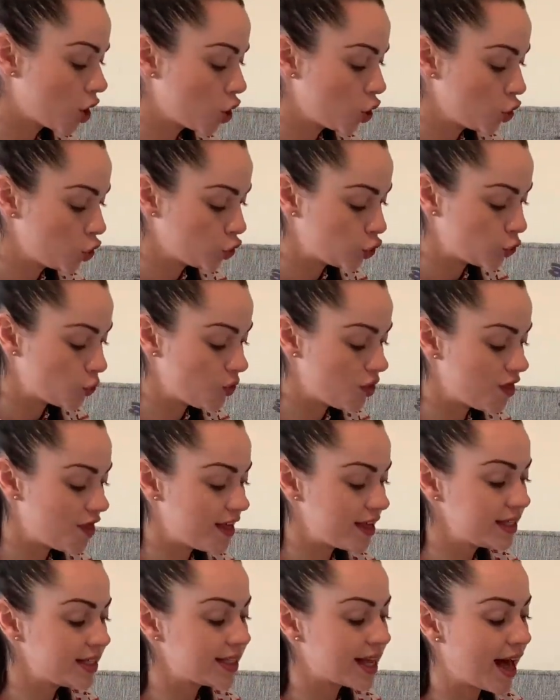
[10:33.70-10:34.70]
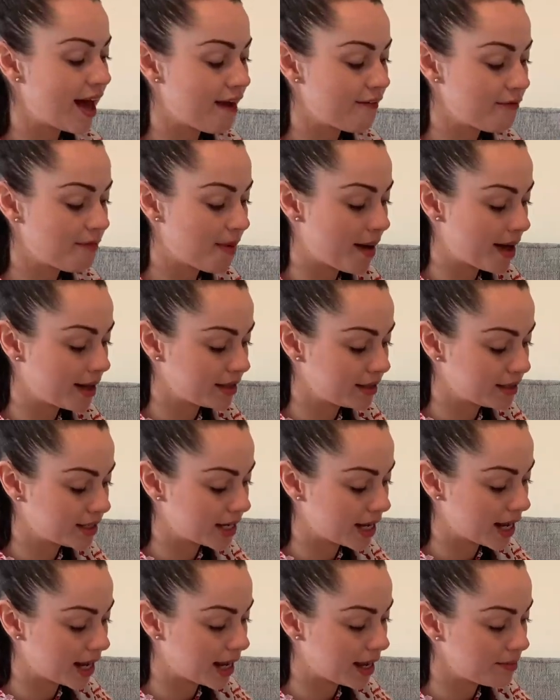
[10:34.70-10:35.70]
So this 2:30
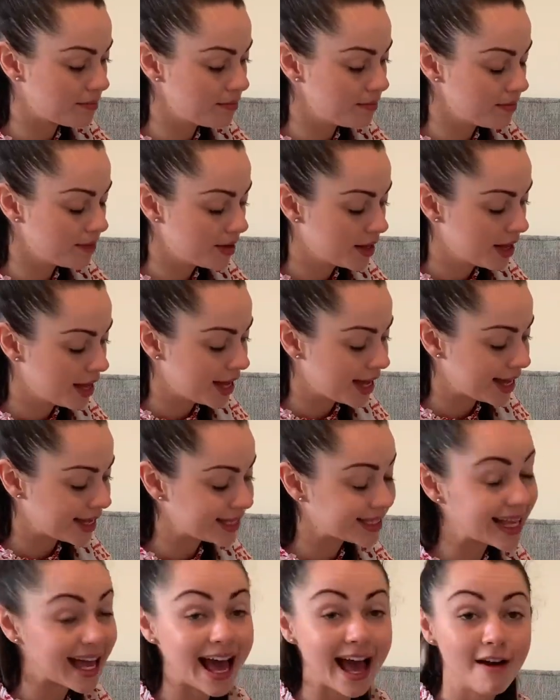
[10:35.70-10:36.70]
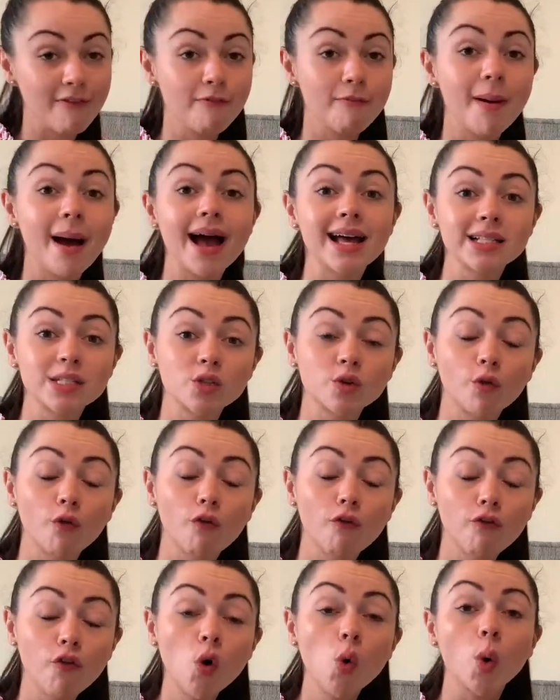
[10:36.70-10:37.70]
time is
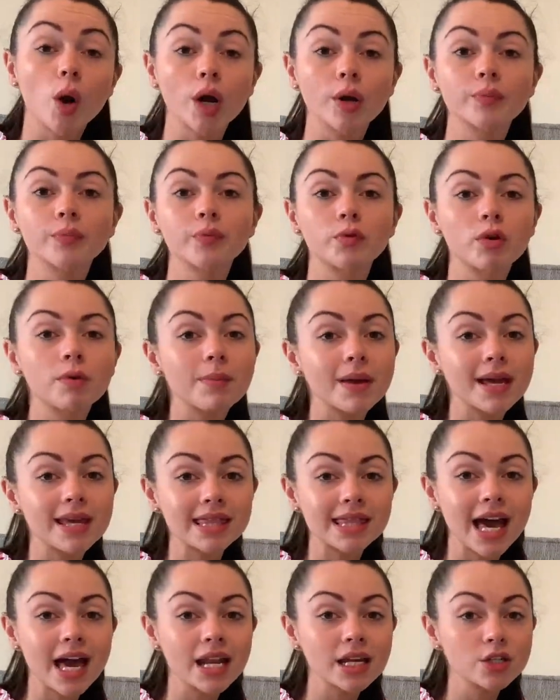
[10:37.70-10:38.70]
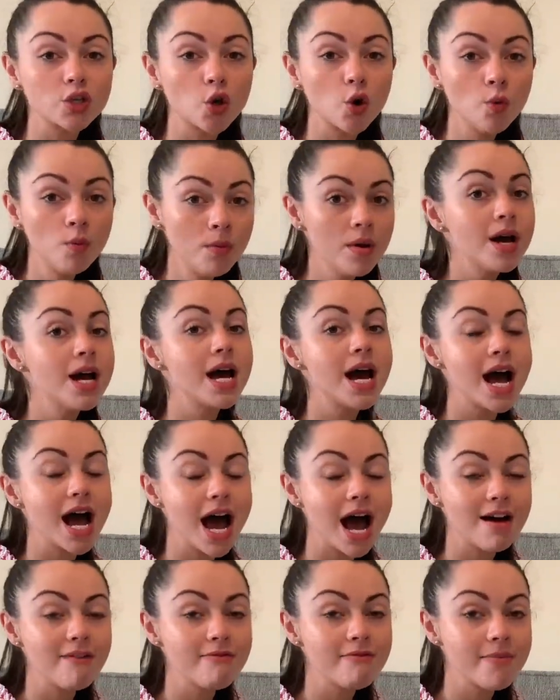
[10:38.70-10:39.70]
4:30. Repeat that at home,
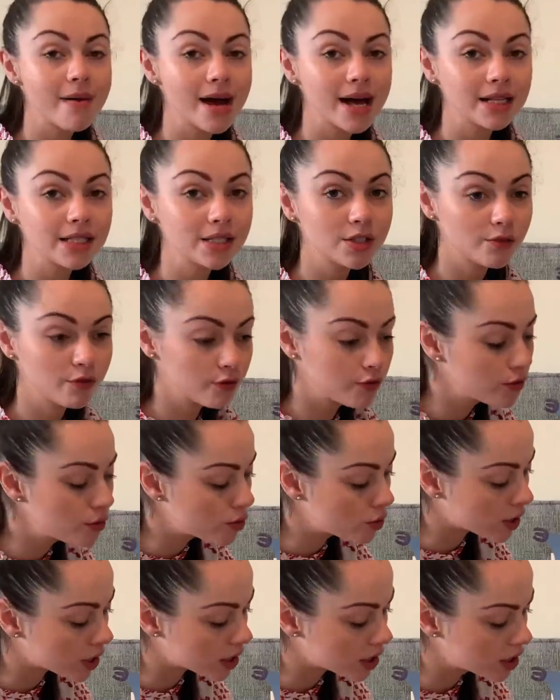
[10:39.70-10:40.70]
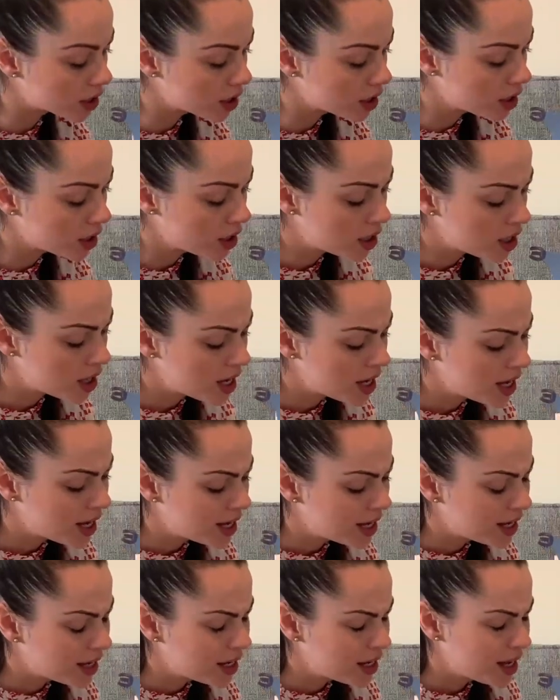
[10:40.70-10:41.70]
4:30.
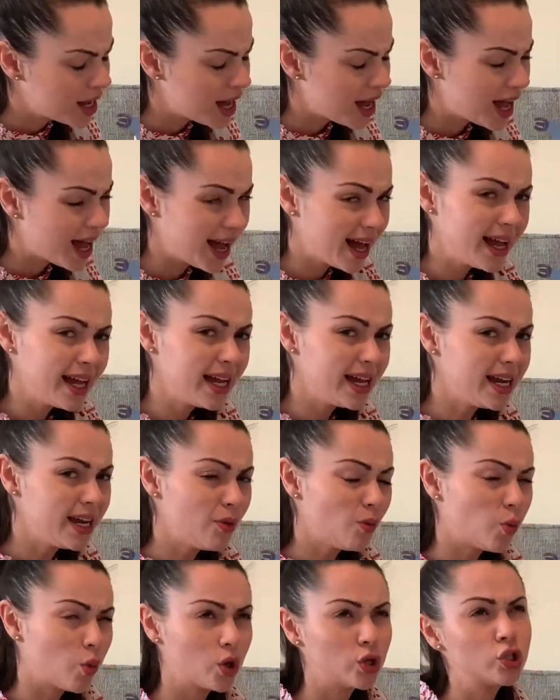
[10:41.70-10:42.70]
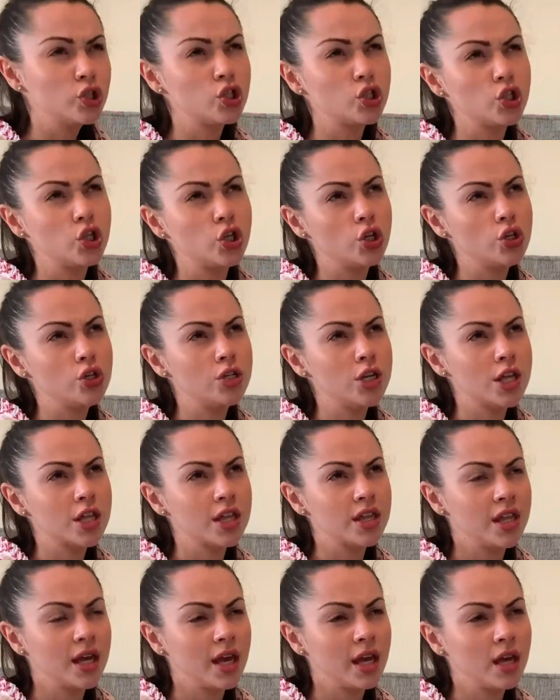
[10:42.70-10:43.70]
I want you to
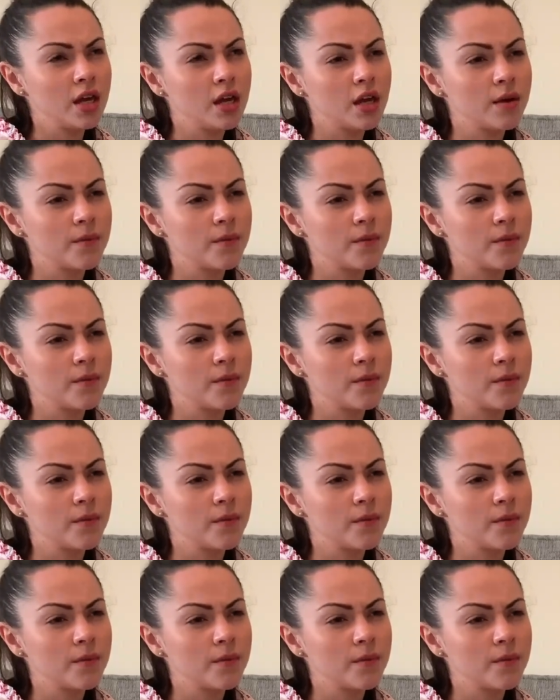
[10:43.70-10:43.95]
think